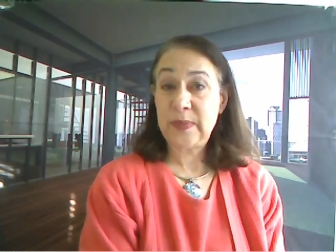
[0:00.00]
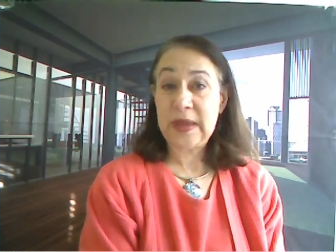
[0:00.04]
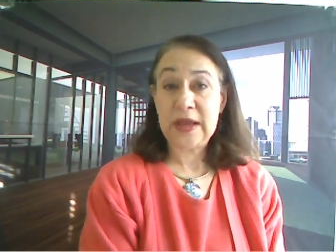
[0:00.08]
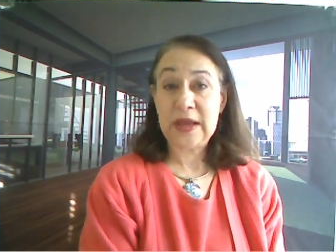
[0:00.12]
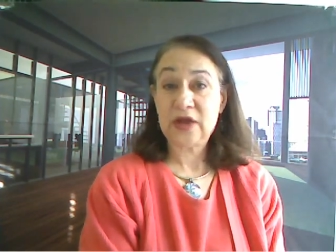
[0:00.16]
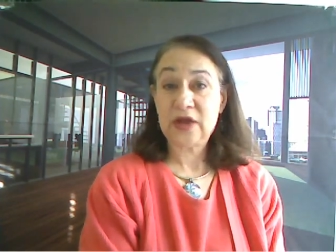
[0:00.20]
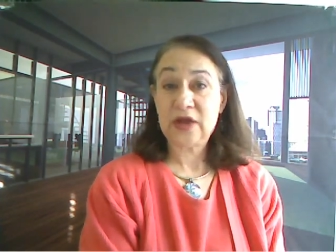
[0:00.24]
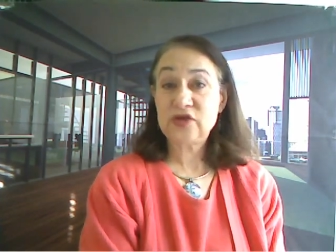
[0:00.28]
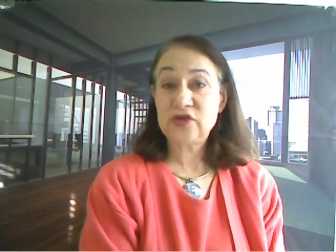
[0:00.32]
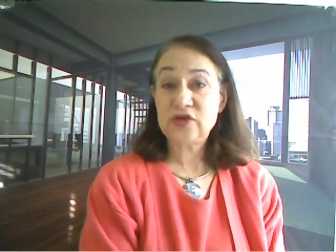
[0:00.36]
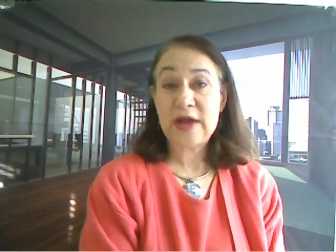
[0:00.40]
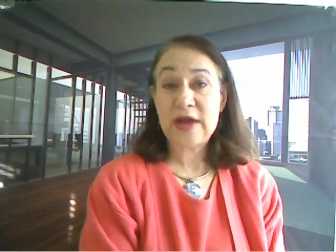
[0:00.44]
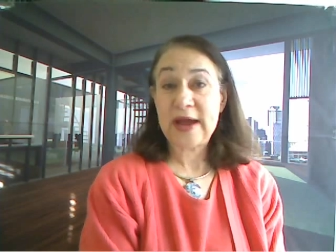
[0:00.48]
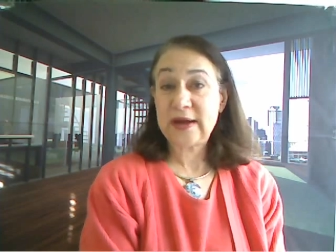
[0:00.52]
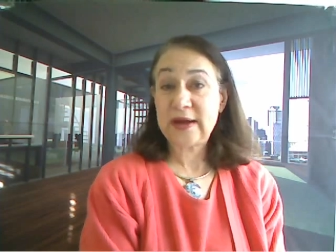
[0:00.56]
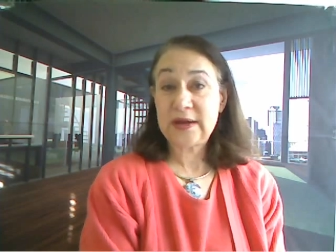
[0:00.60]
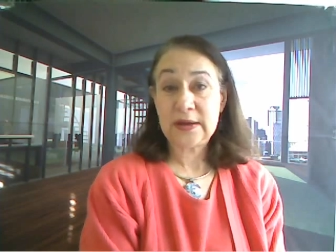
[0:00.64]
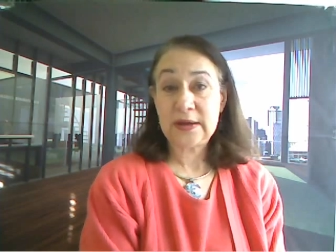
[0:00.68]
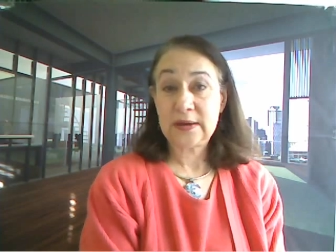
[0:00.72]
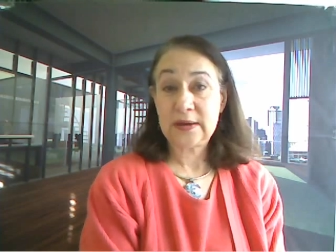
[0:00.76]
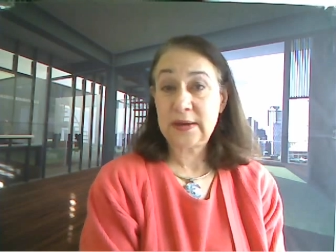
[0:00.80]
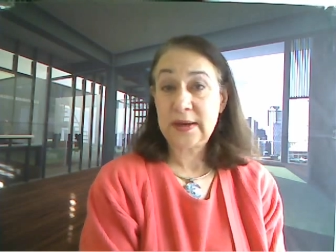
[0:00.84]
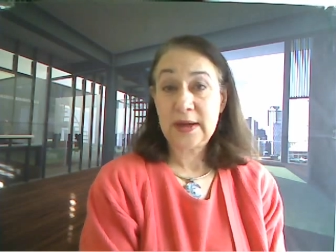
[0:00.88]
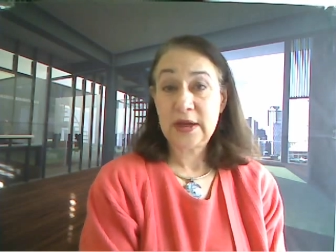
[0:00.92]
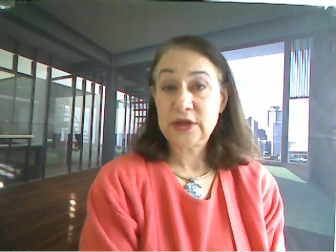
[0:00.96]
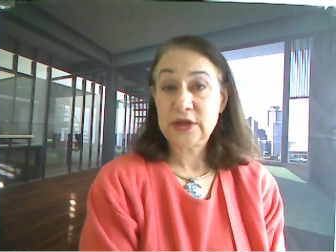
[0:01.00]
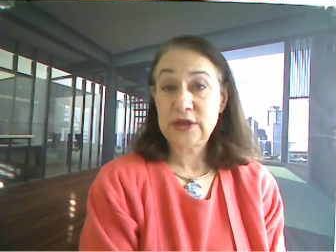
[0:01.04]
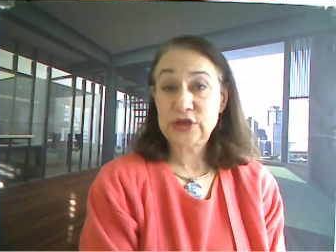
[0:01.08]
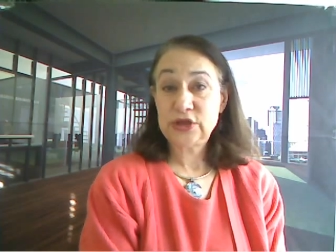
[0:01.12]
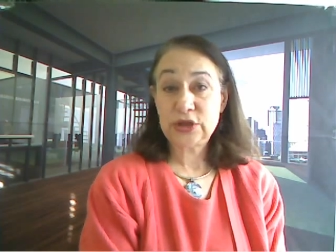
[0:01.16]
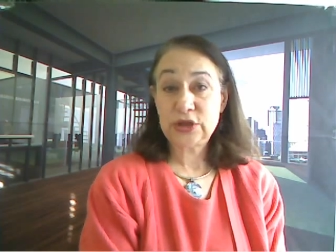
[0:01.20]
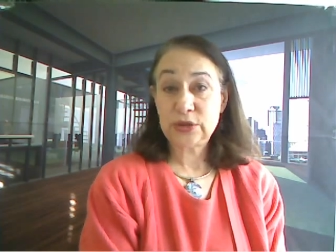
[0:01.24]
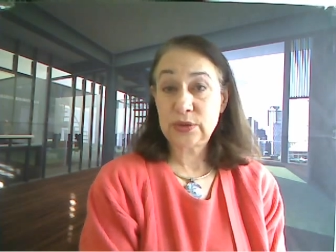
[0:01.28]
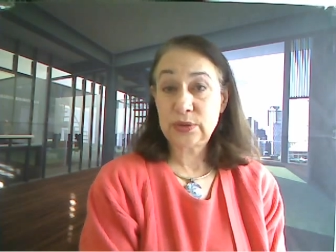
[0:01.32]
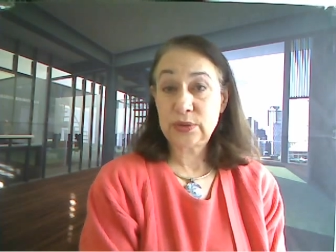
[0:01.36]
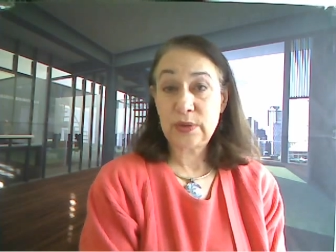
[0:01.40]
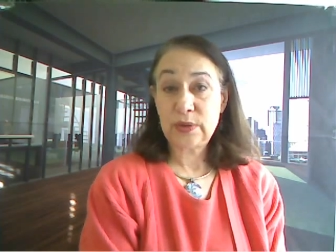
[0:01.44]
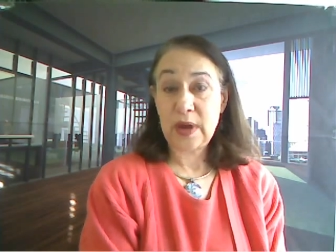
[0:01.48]
being attracted
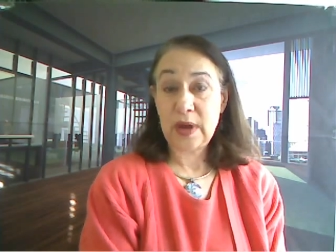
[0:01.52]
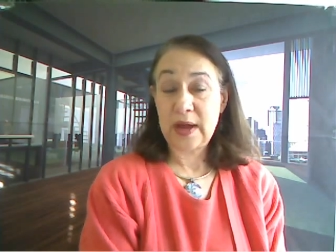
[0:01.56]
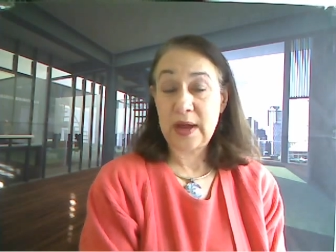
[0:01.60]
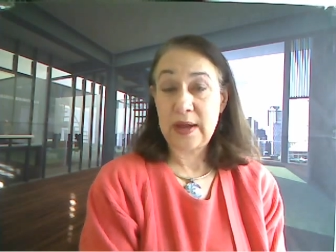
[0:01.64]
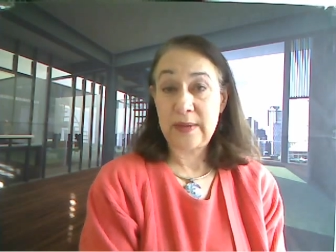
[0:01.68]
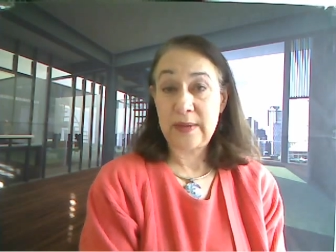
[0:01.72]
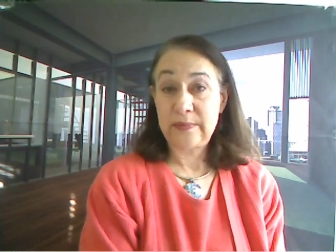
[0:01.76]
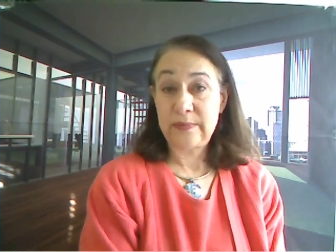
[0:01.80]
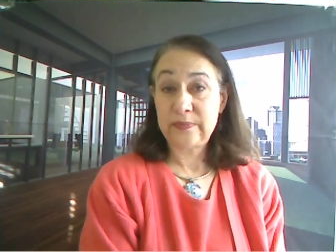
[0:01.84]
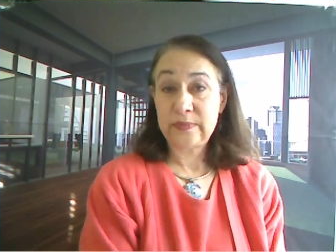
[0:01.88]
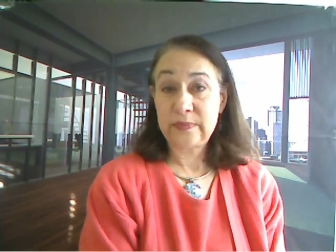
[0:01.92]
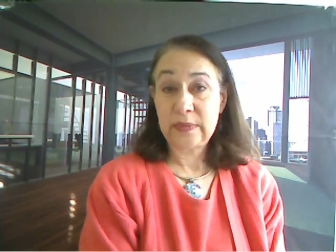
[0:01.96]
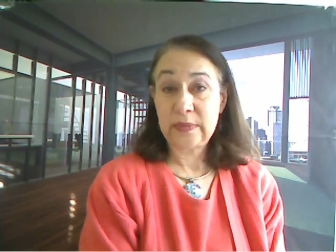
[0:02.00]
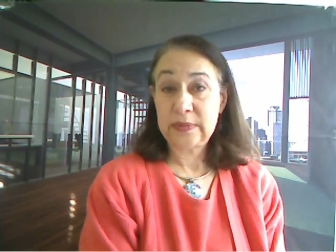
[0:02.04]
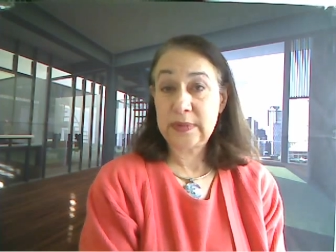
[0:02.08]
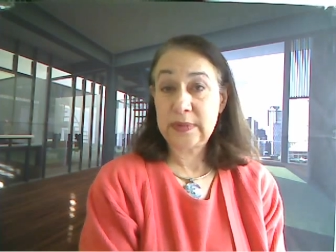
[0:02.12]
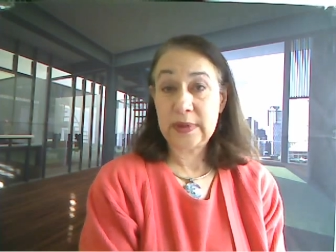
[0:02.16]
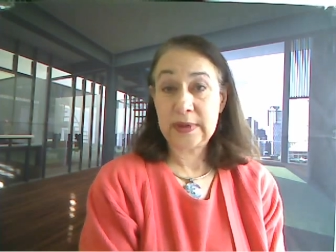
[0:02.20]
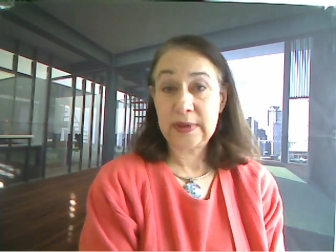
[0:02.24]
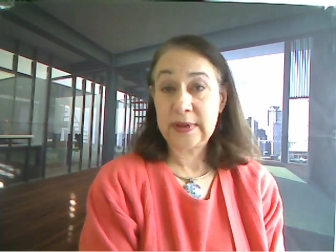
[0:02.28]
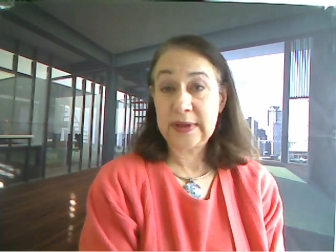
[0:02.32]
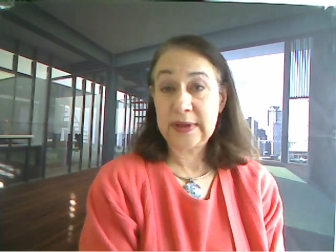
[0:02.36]
to um,